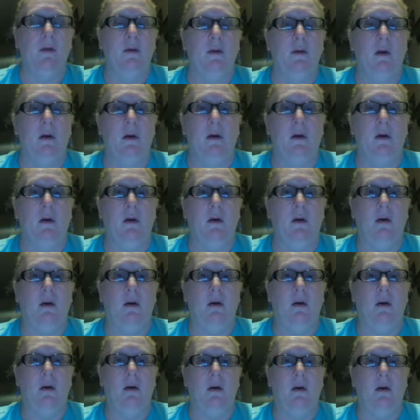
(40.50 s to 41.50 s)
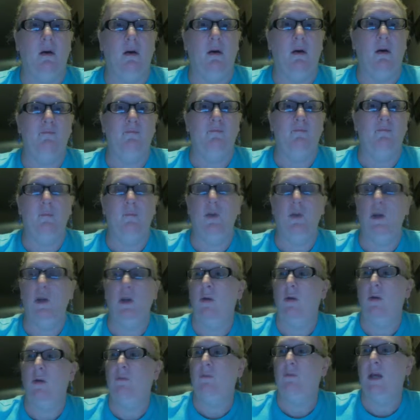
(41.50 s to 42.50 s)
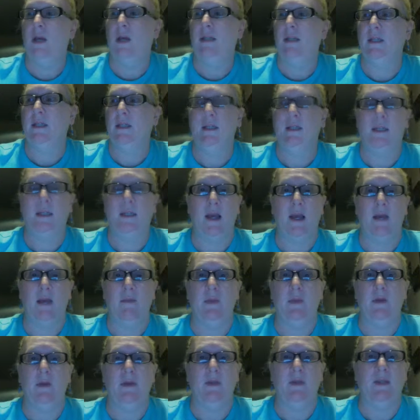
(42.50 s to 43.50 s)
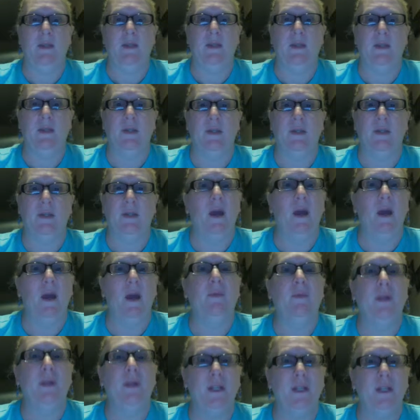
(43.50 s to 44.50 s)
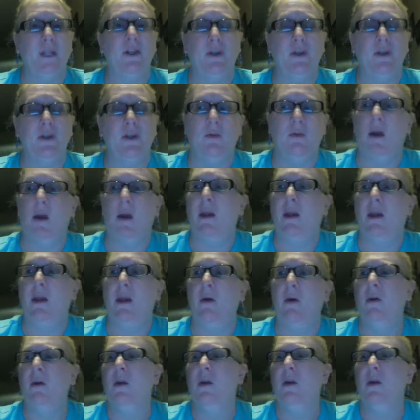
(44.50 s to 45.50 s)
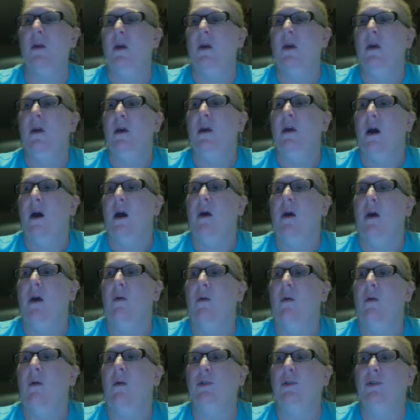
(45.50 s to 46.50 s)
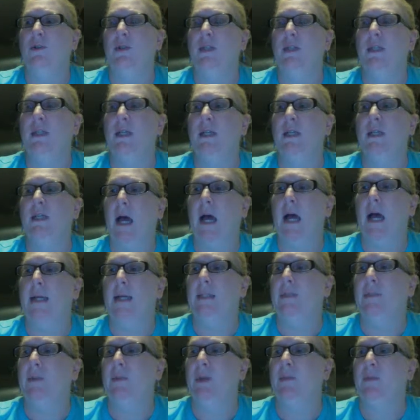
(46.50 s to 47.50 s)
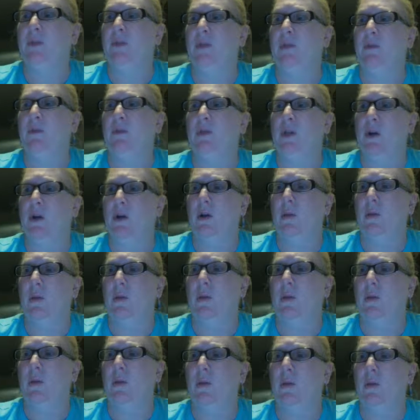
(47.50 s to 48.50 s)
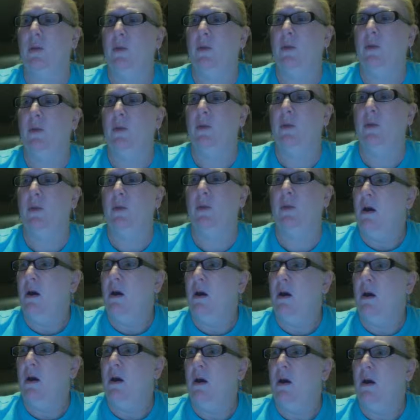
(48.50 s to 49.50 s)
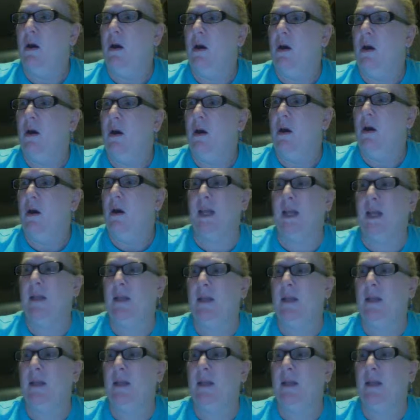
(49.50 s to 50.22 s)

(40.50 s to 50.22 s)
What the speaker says: as an assignment, because I think you have plenty to do right now. We'll do this in class, but I'm still going to talk about it. We're going to take